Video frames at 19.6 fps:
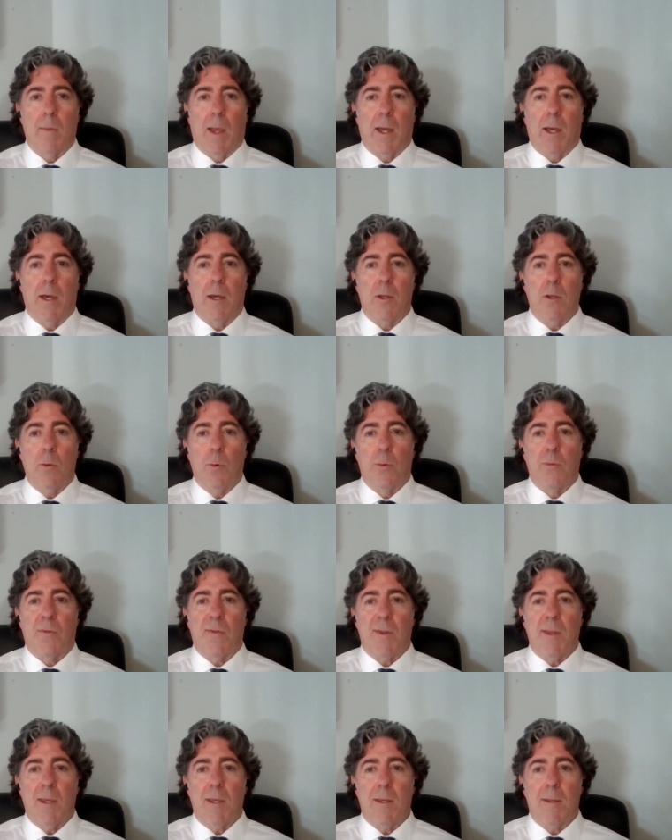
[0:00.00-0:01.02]
You will
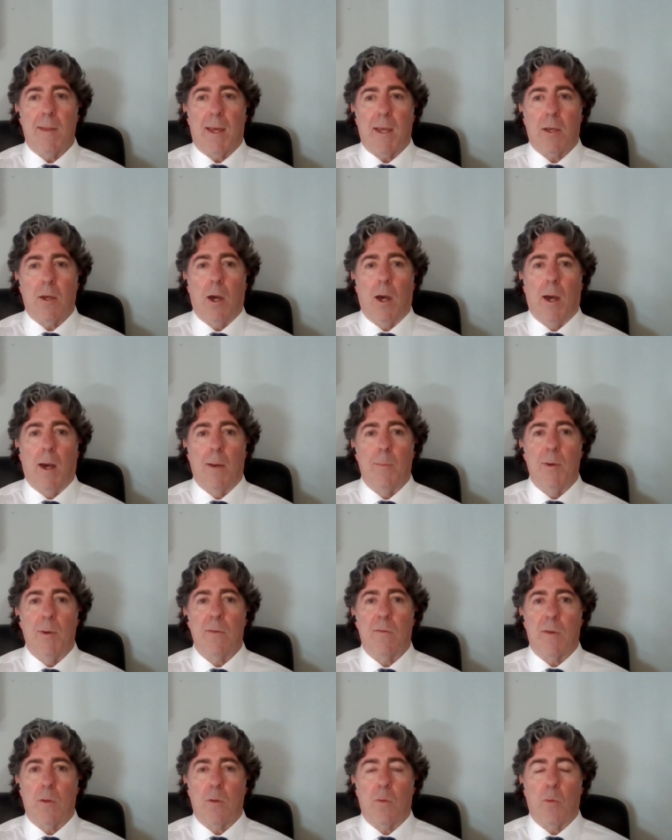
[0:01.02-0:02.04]
see that
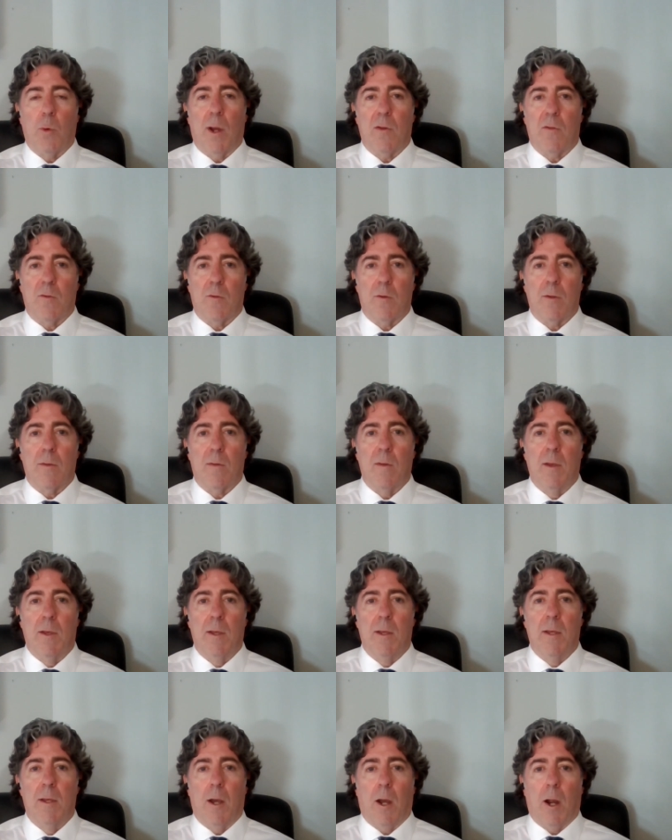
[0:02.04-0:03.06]
comments and questions
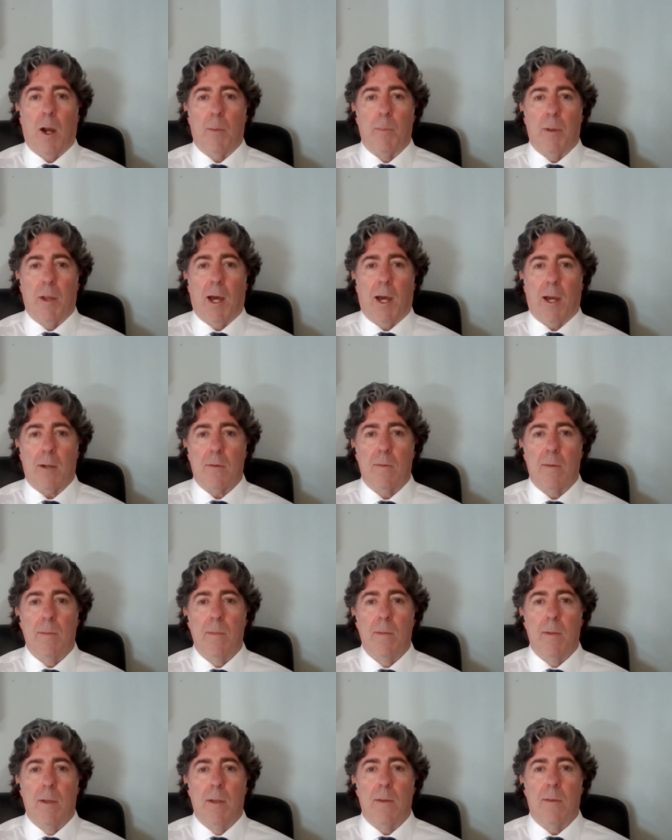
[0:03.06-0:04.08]
are blocked.
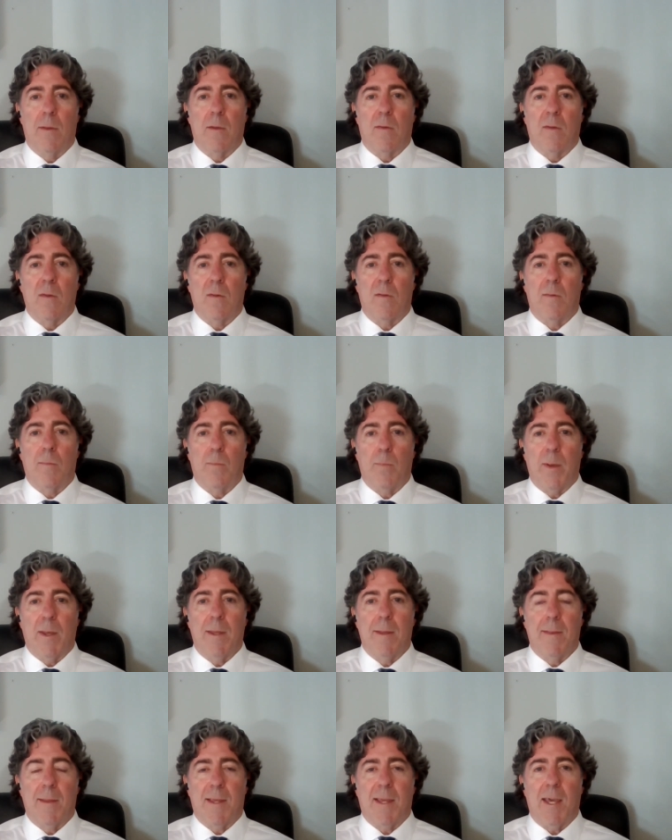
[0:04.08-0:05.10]
This has
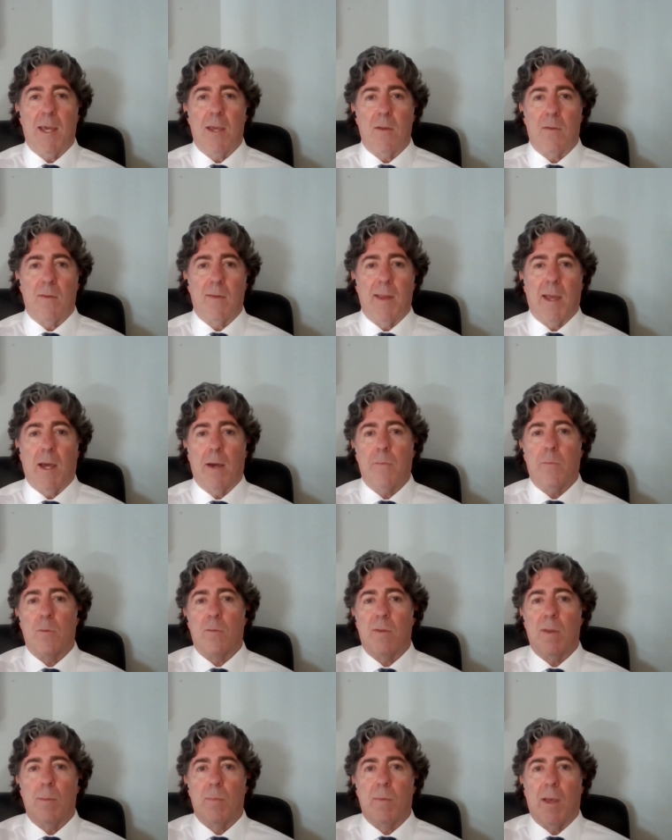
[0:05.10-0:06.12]
been the case now for
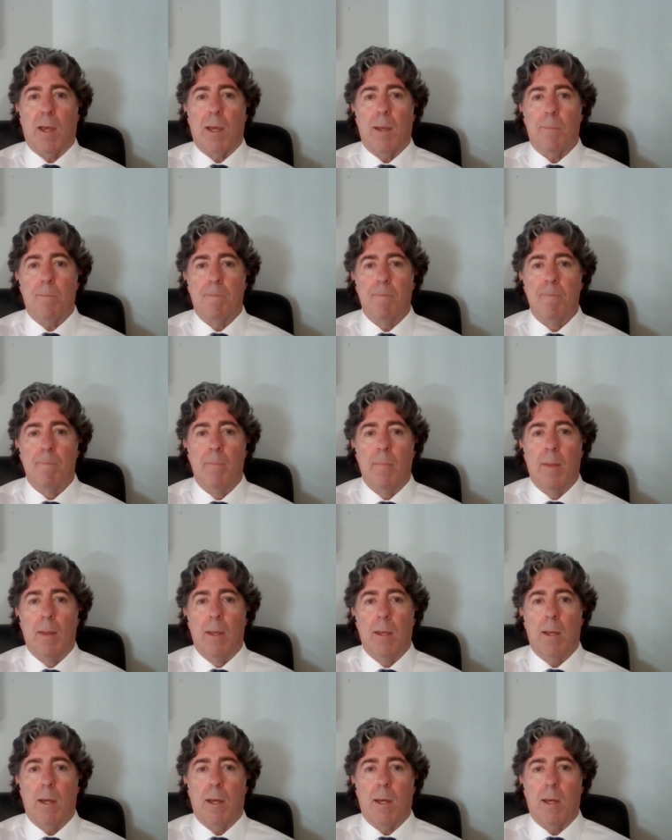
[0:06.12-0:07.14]
some time.
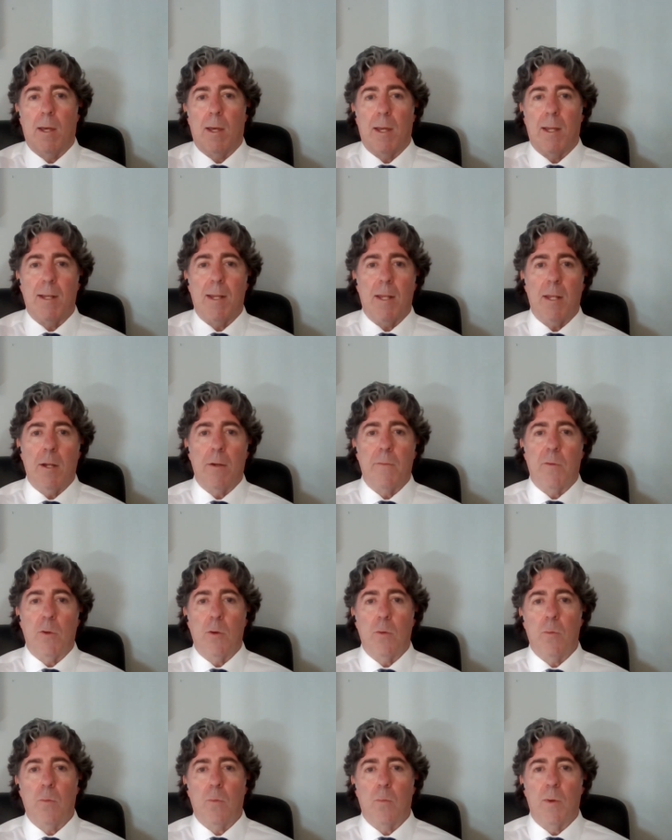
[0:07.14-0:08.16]
An
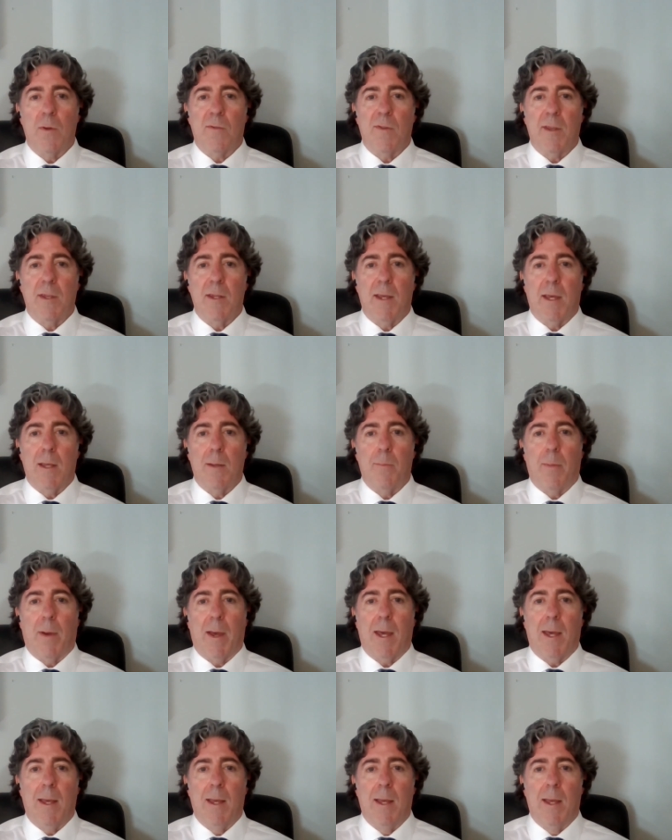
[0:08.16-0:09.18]
interview recently done
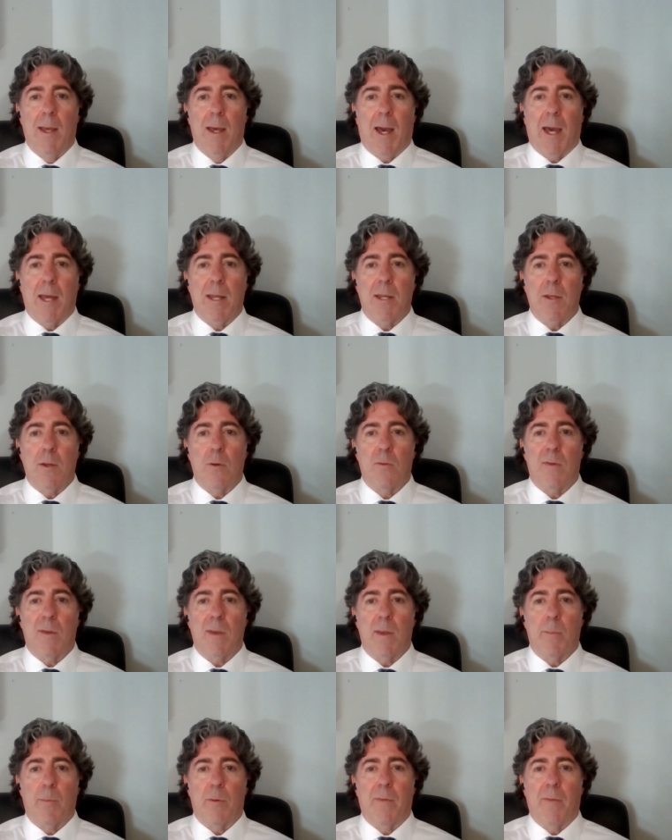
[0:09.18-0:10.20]
by
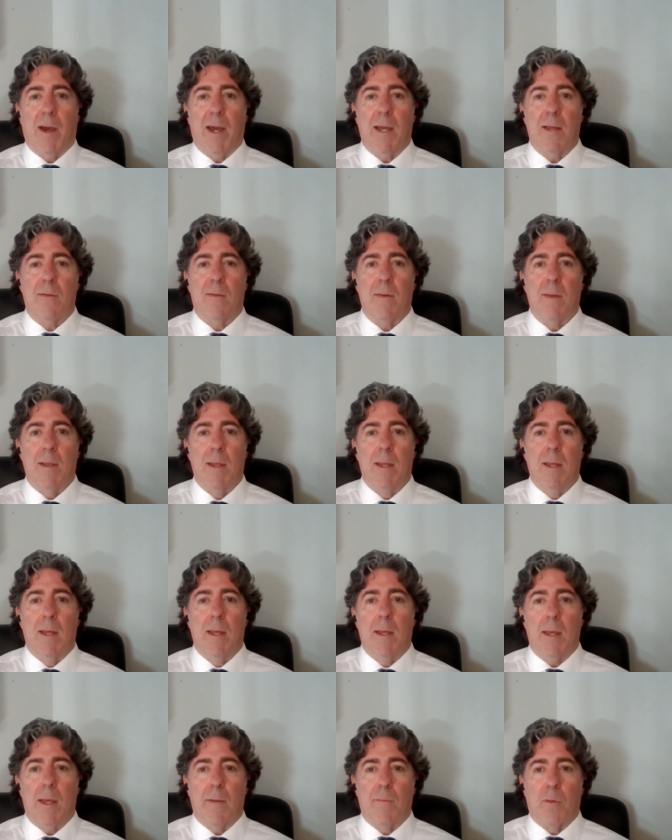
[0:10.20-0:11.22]
IDOC provides
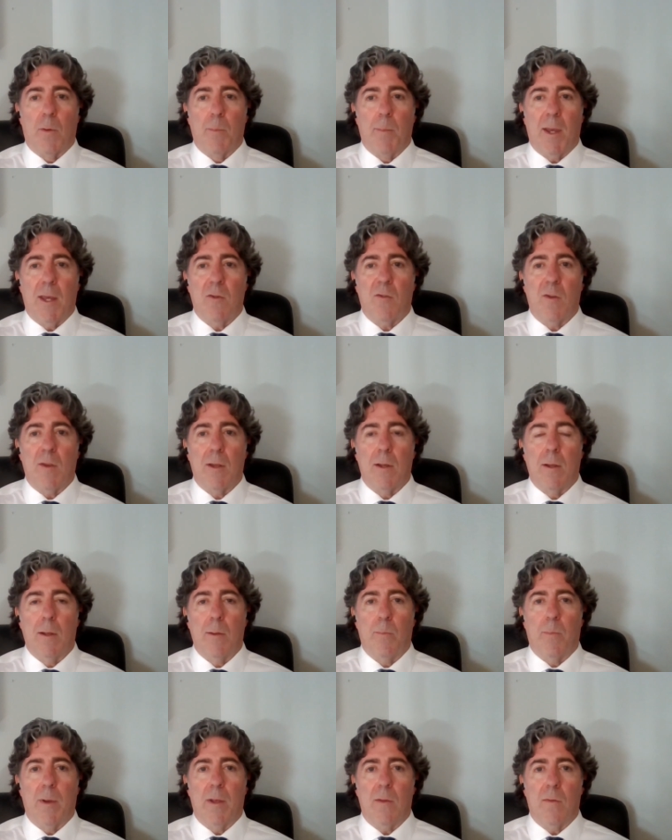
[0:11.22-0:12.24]
information,
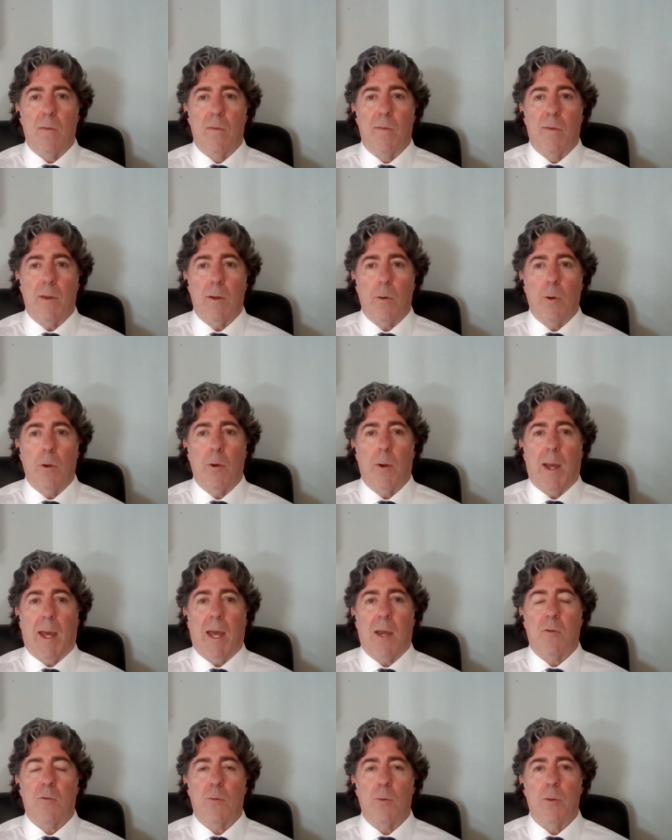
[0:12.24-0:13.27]
but zero
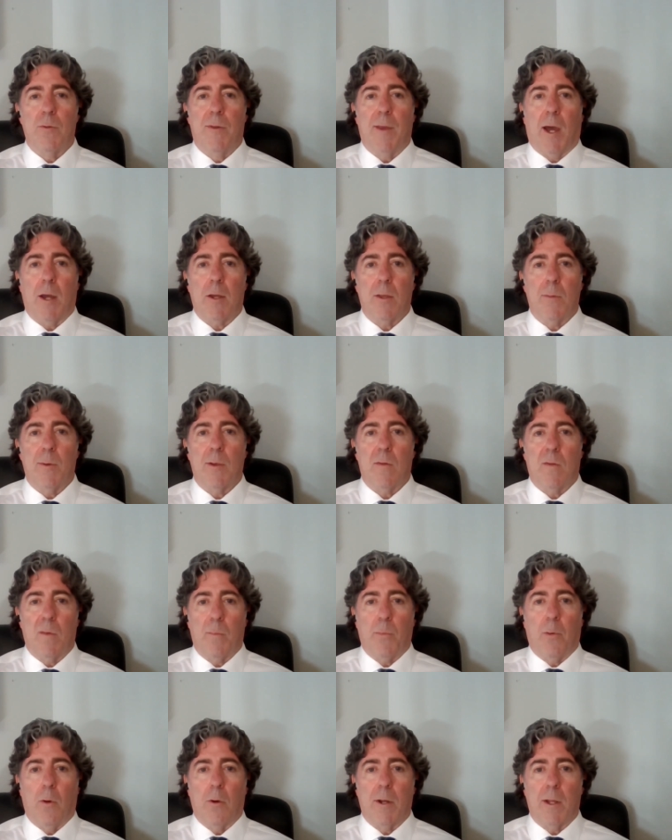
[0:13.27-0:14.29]
actual documents
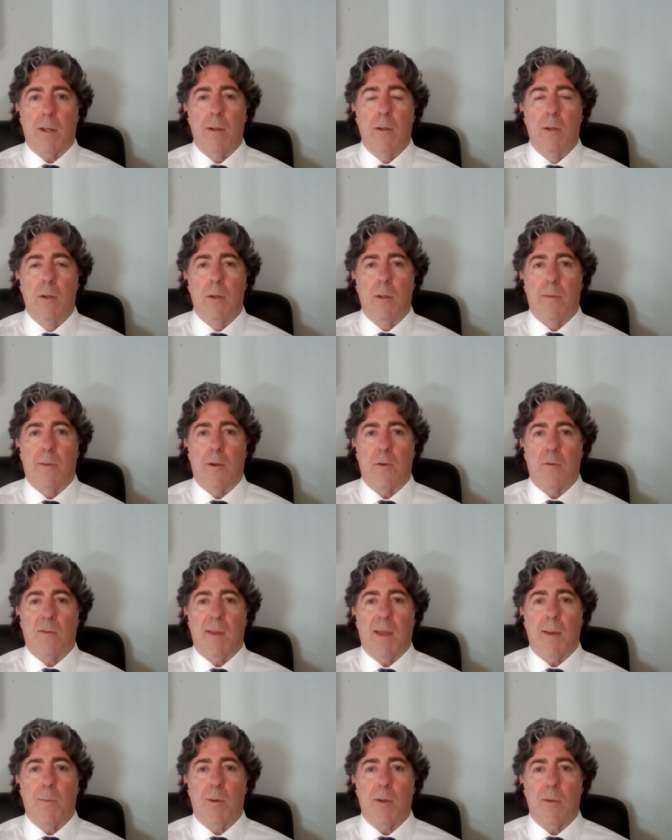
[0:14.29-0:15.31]
supporting their
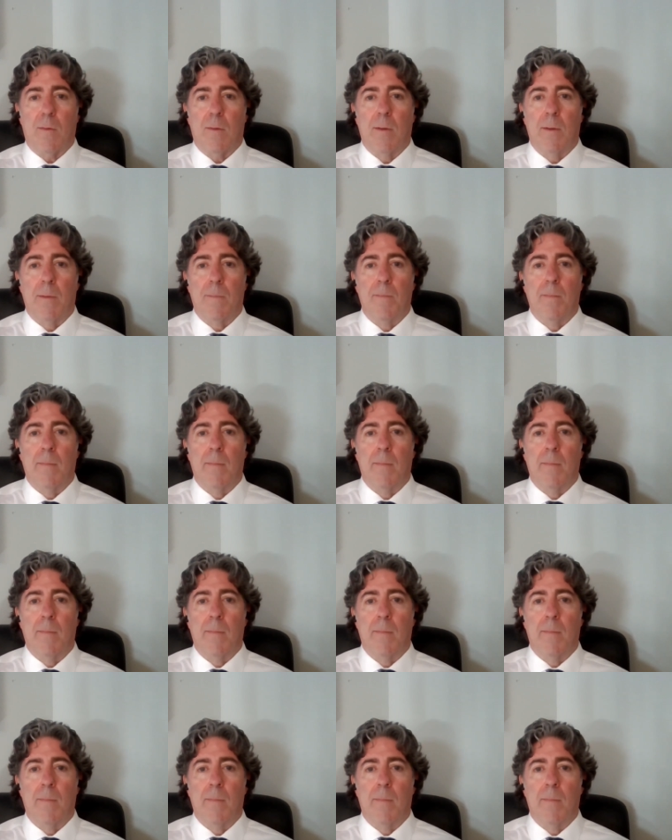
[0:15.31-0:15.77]
statements.